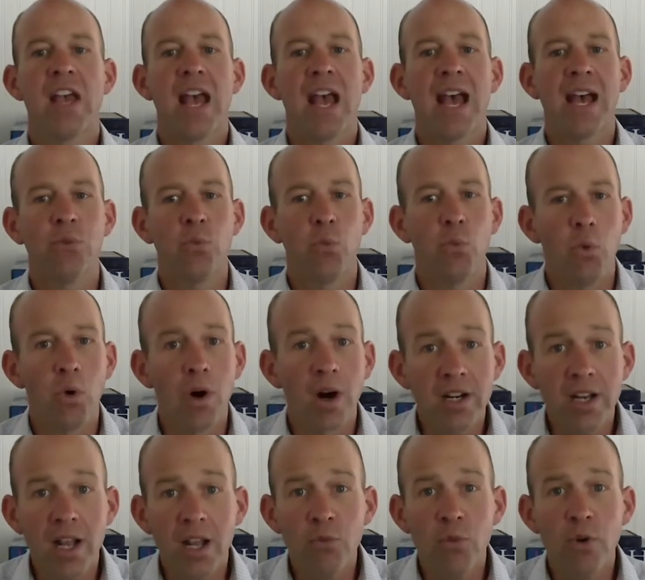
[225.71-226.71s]
and
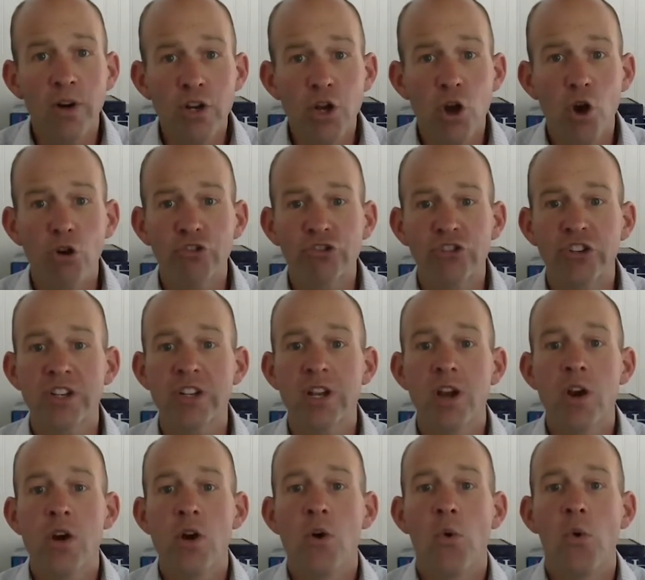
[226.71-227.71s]
one-on-one coaching
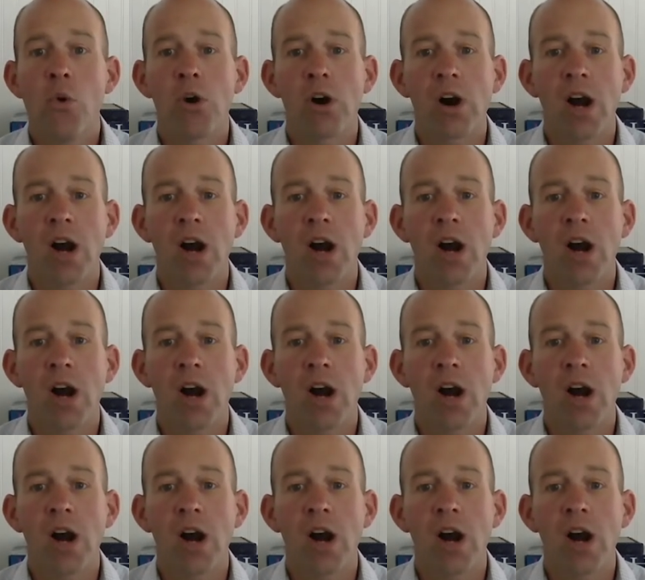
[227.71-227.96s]
where